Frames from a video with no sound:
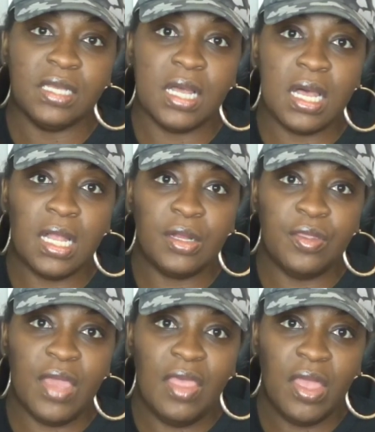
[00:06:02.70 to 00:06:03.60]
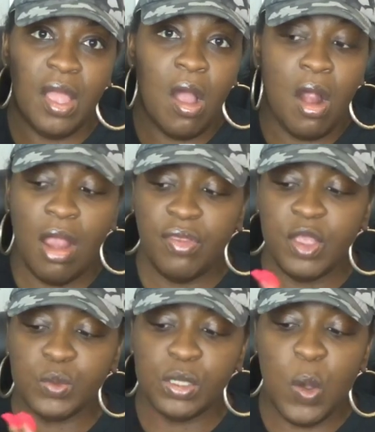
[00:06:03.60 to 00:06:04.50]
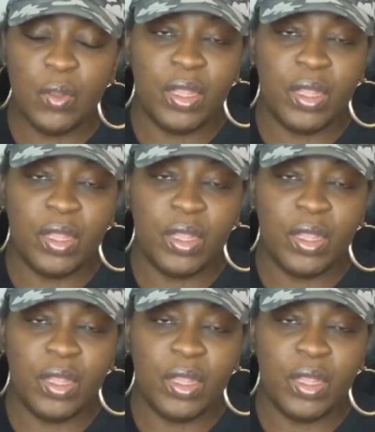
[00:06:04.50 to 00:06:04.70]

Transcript: the color that they are, these will go